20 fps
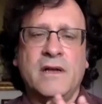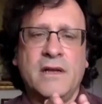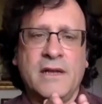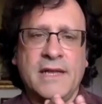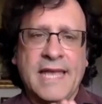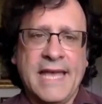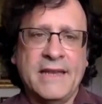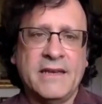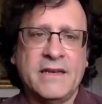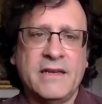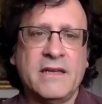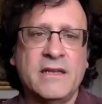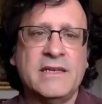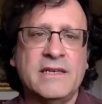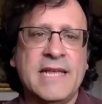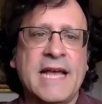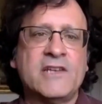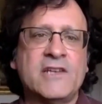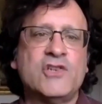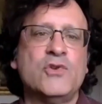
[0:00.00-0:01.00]
again,
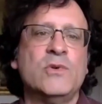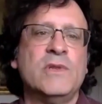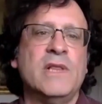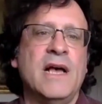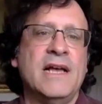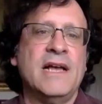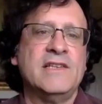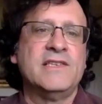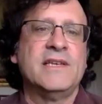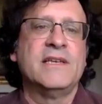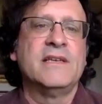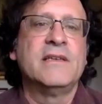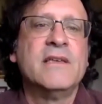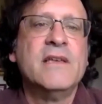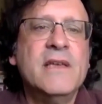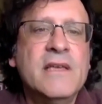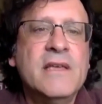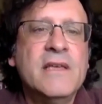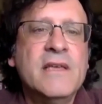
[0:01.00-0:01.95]
contextualizing